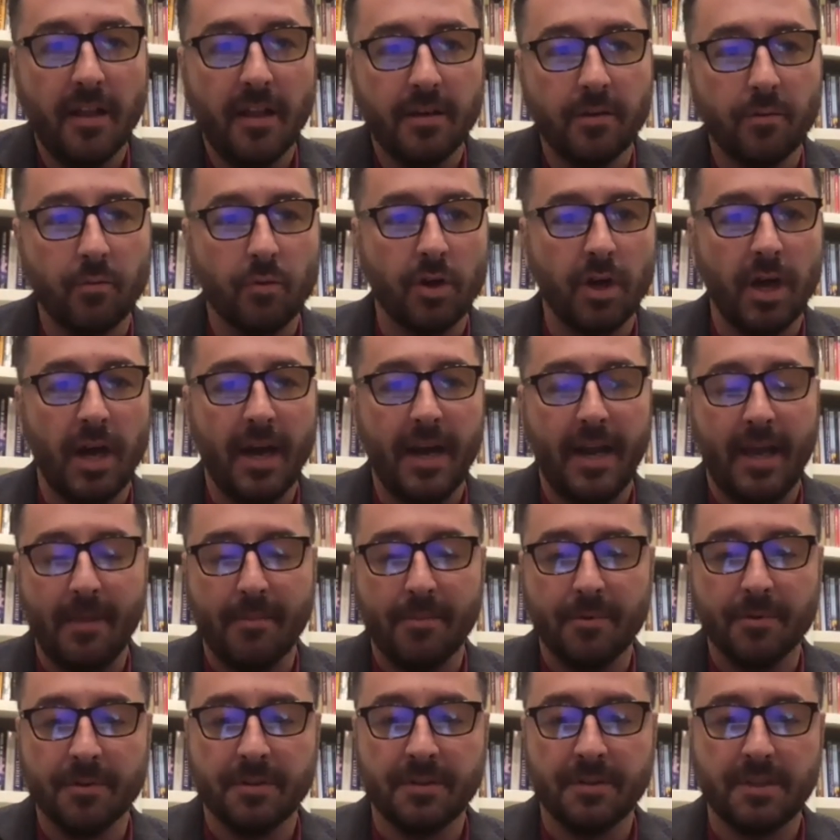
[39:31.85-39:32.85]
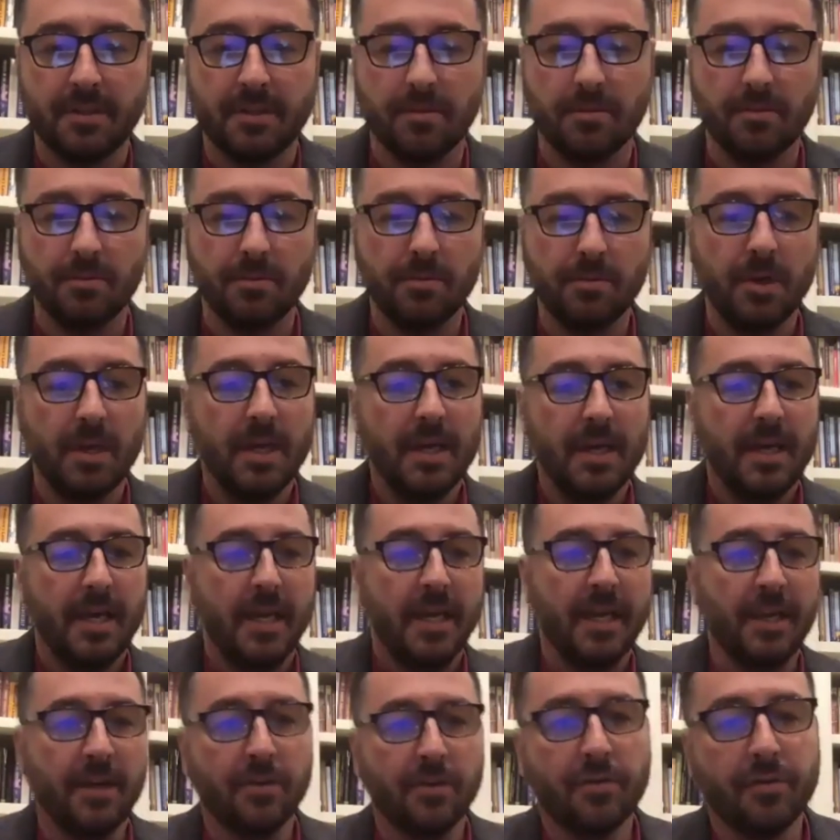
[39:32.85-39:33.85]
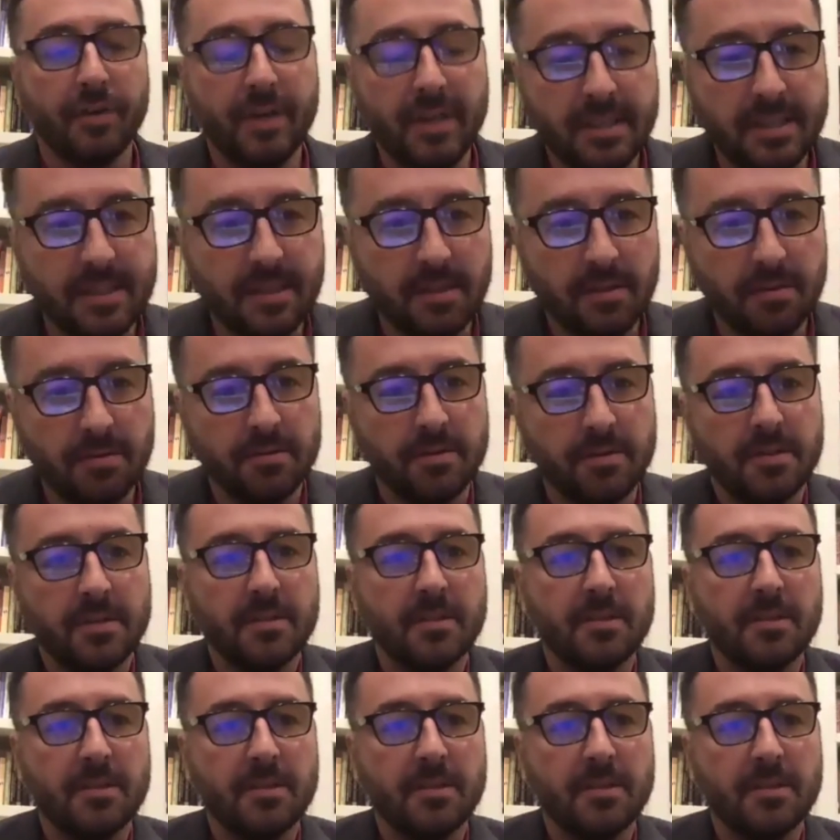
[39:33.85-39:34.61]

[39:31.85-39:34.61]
and we're not able to increase those